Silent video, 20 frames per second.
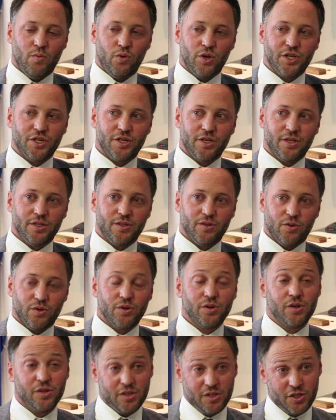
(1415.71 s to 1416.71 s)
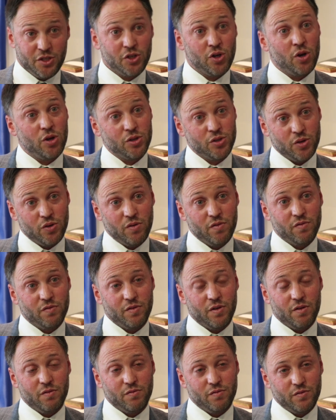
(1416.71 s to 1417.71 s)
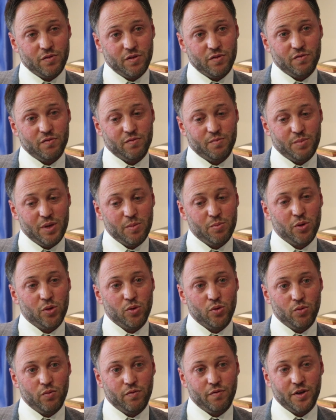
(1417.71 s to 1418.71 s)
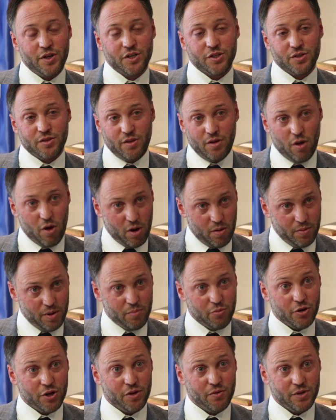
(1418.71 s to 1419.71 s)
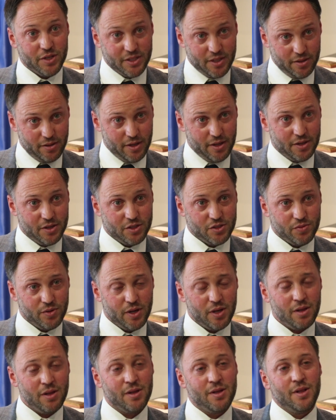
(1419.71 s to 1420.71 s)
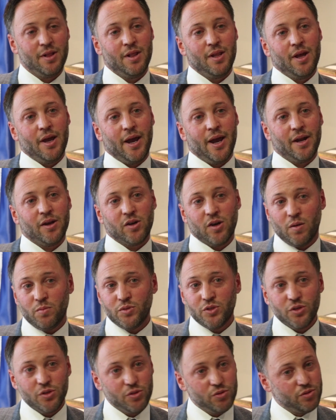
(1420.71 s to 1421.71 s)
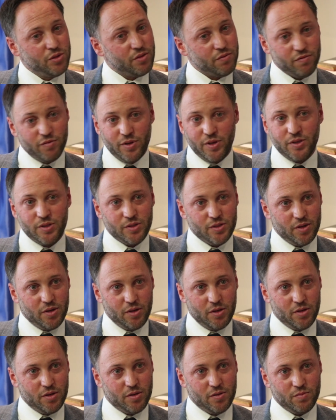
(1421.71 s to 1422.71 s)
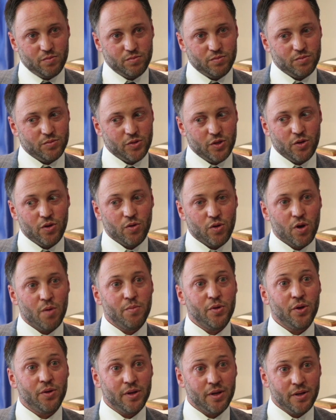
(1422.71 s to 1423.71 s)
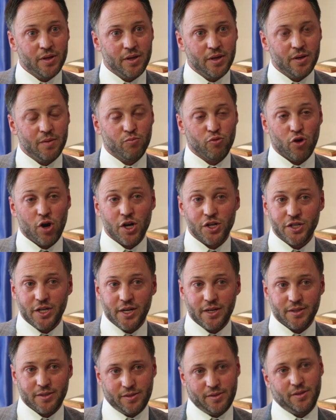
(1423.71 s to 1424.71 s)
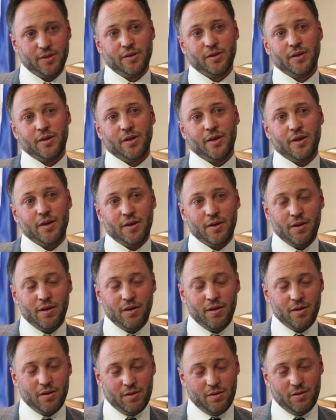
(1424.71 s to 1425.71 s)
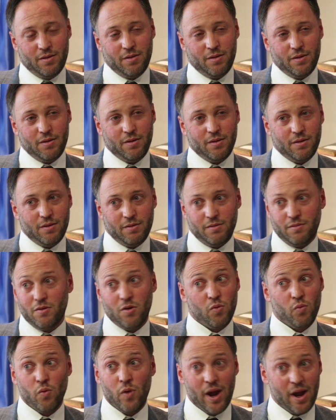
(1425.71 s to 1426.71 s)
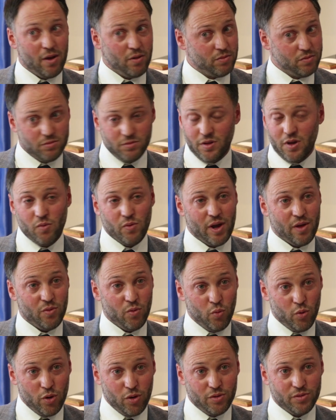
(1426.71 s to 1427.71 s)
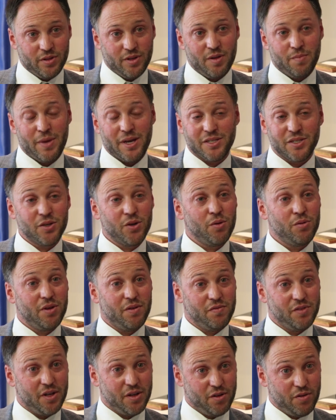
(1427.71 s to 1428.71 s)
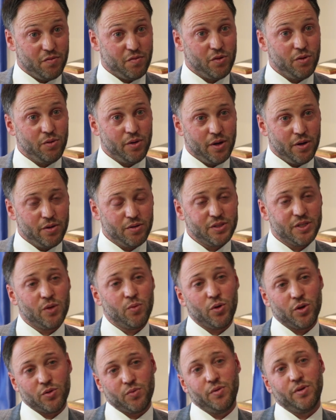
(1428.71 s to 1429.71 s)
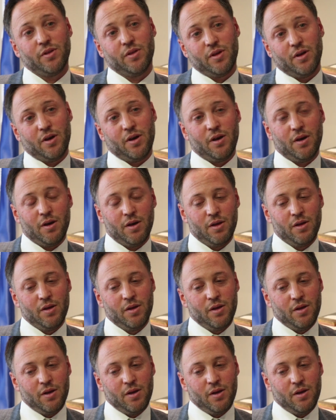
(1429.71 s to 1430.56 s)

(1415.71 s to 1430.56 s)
which is an organization also of people who finished the army pretty recently in Israel and come to do different community projects in around the world. In Mexico, they've done it a few years. They work with the